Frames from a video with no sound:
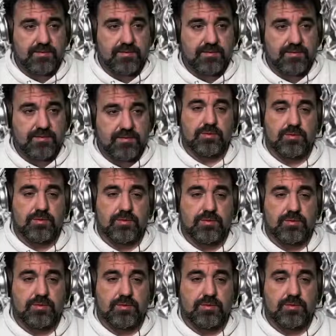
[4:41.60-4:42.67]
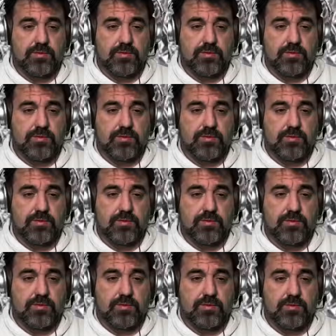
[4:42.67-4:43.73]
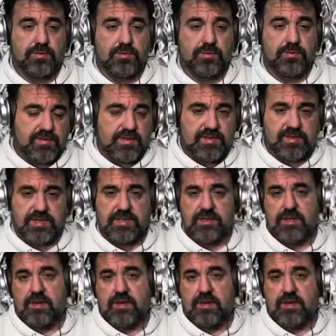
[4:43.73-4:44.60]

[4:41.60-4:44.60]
2, 3, 4 hours and 50, 60,